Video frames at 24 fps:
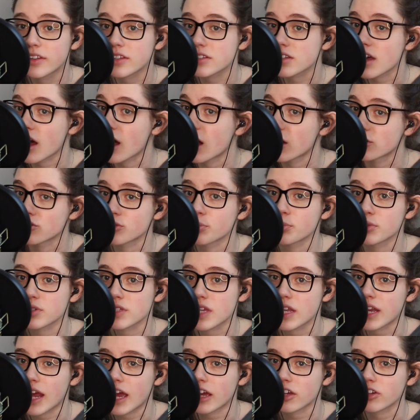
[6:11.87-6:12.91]
That's
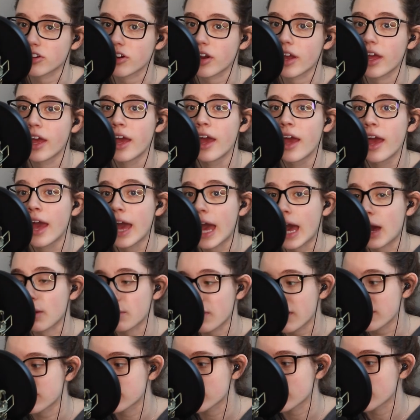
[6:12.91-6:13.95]
100% accurate.
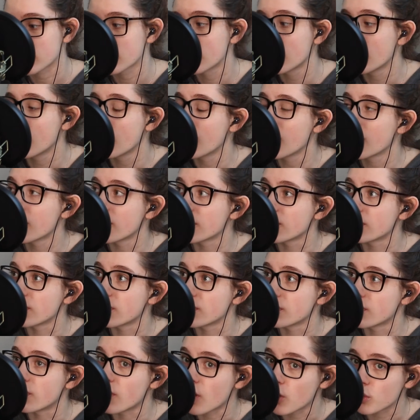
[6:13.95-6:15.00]
However,
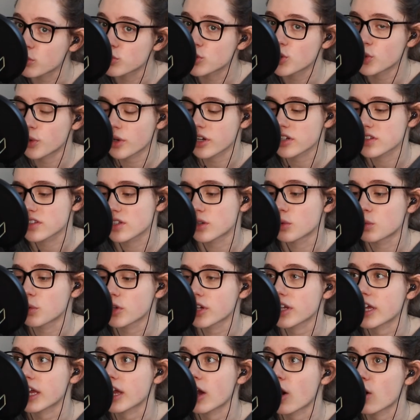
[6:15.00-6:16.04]
those who are still
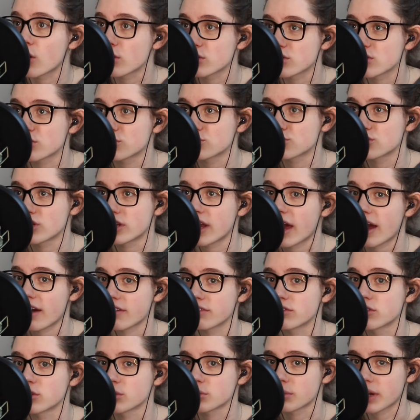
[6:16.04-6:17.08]
working also should
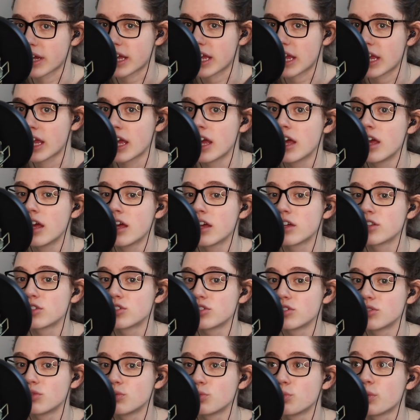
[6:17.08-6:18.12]
have the right,
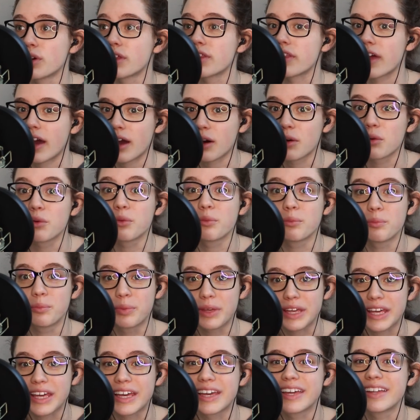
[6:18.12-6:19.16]
without
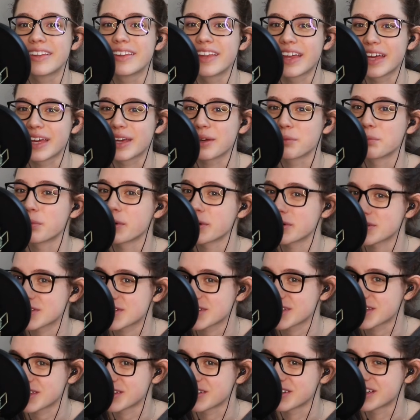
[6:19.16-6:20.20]
being like
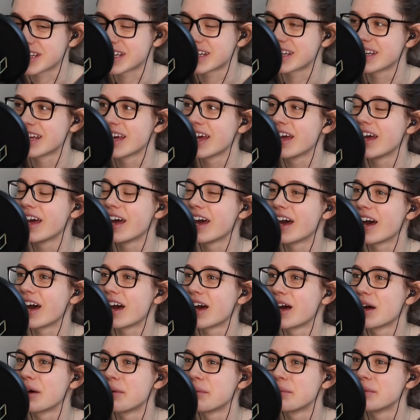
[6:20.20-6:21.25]
persecuted,
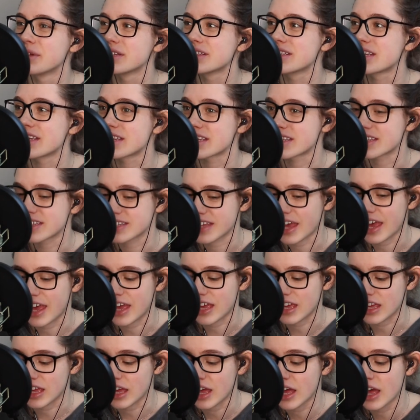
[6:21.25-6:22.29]
to
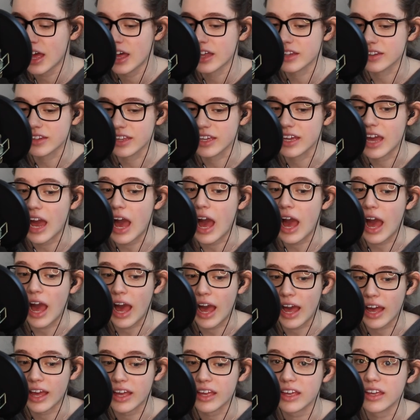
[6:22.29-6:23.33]
say like,
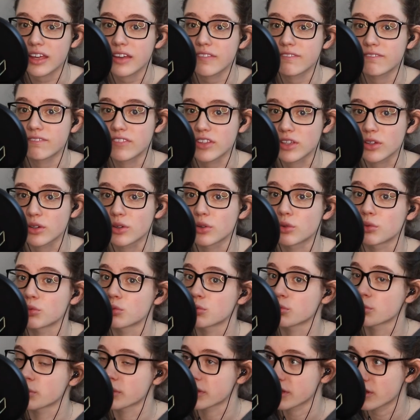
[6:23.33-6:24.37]
I feel
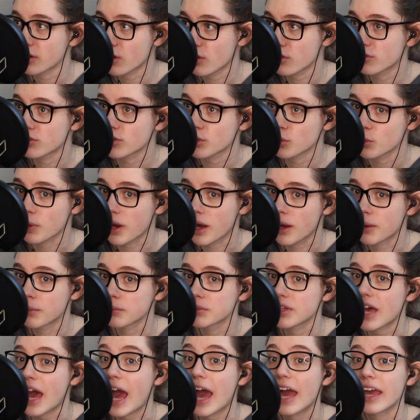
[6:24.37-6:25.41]
really
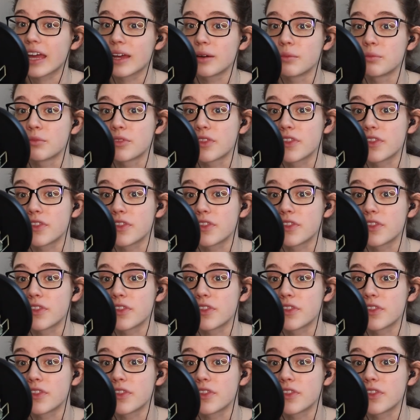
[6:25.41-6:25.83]
overwhelmed. I am